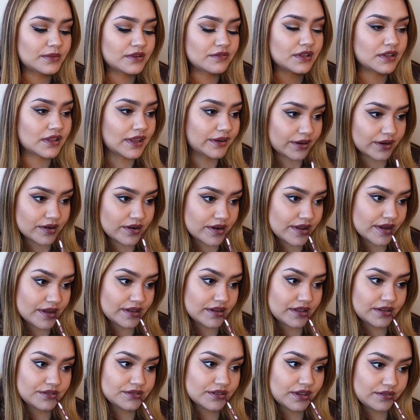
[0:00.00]
just
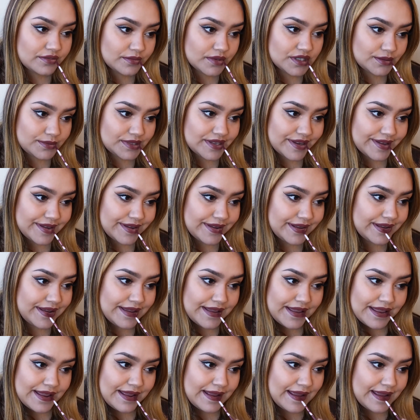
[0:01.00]
straight and sharp.